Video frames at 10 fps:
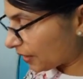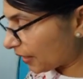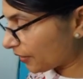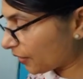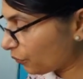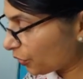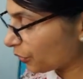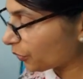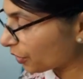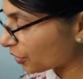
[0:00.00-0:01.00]
And then what you
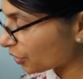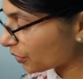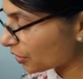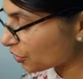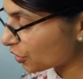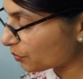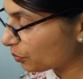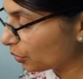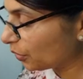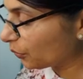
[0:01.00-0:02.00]
want to do is just
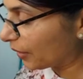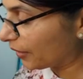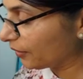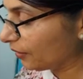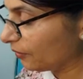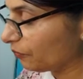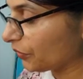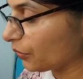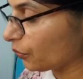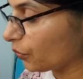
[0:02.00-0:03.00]
pull away
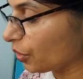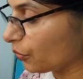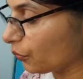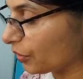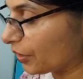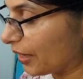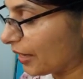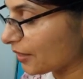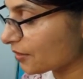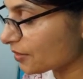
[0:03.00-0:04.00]
with your
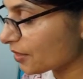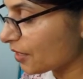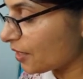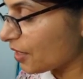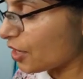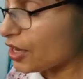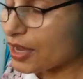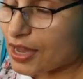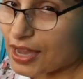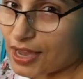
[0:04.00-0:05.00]
hands
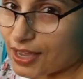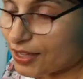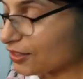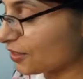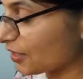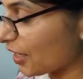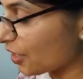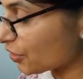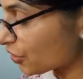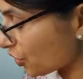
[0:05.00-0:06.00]
and
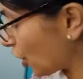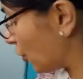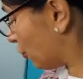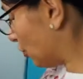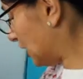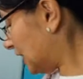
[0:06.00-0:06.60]
sew really